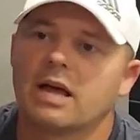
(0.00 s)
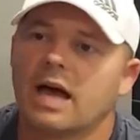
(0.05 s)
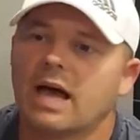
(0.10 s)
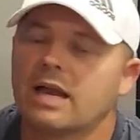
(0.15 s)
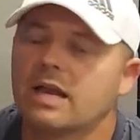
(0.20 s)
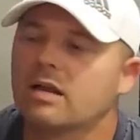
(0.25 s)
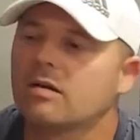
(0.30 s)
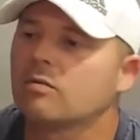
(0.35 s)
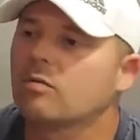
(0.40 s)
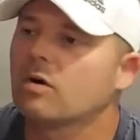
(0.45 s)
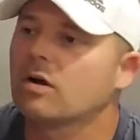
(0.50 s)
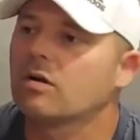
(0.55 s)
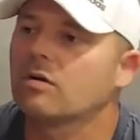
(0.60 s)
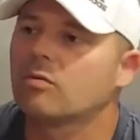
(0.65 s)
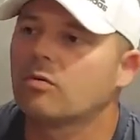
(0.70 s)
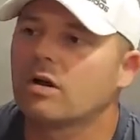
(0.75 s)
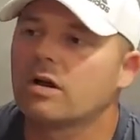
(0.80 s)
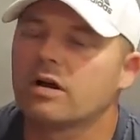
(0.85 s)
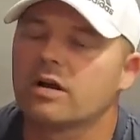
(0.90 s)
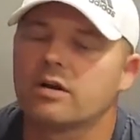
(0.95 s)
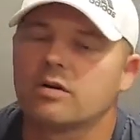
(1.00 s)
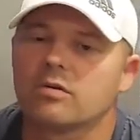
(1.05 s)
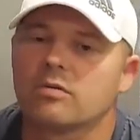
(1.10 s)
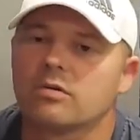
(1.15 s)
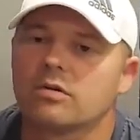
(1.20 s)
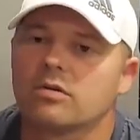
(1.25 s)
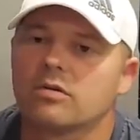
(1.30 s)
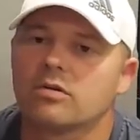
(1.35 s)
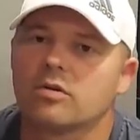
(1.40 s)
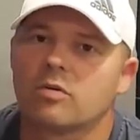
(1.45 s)
I didn't want to run any
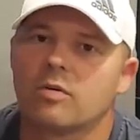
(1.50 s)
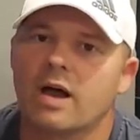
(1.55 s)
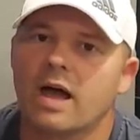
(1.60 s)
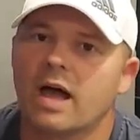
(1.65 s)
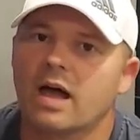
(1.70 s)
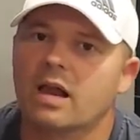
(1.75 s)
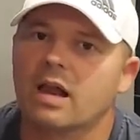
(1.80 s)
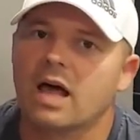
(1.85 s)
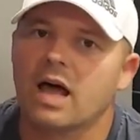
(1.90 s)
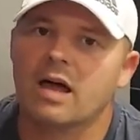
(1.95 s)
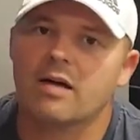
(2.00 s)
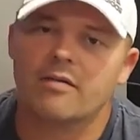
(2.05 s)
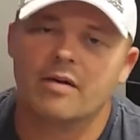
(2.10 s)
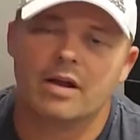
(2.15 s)
Dirac Live.